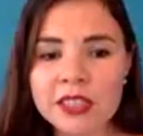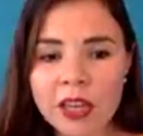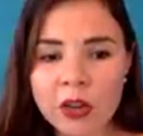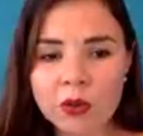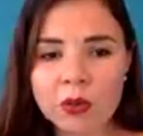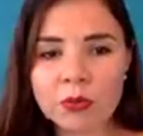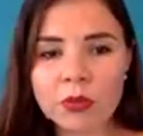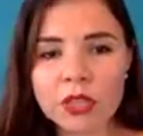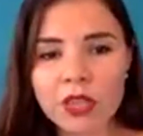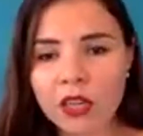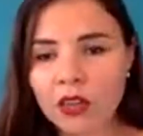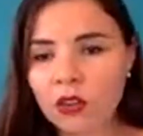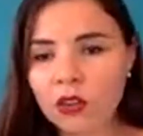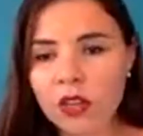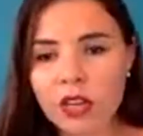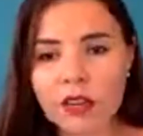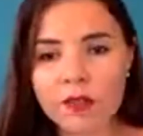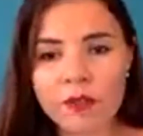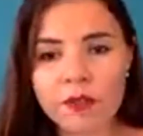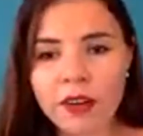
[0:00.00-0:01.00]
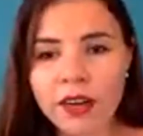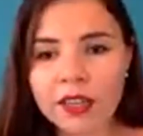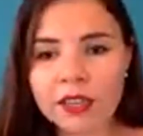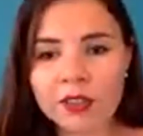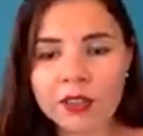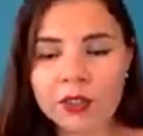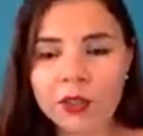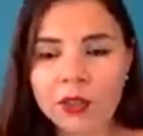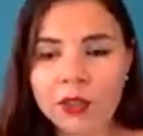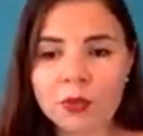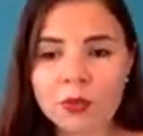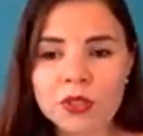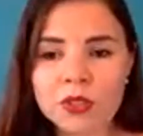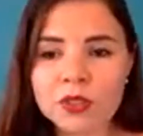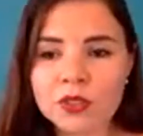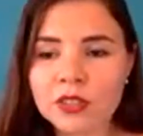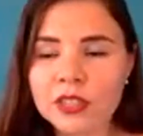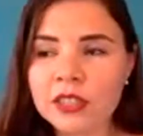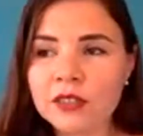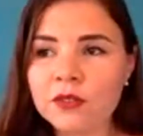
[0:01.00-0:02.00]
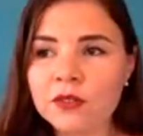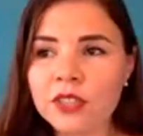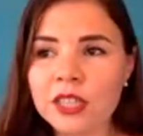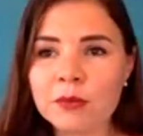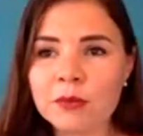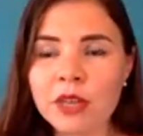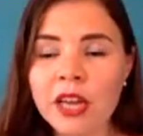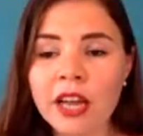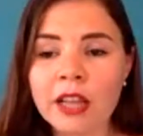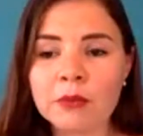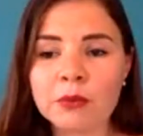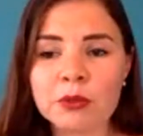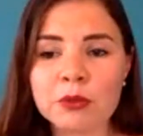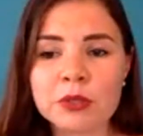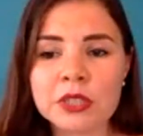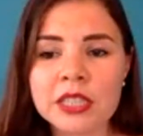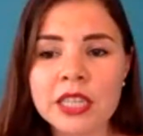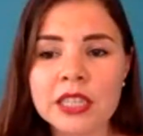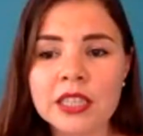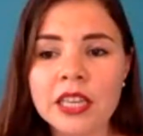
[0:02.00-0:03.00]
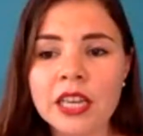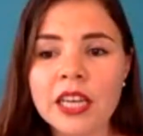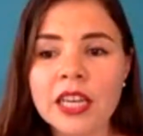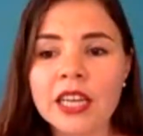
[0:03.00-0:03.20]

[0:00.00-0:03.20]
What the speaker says: they will be like, okay, fine, you want to live, let me help you with that.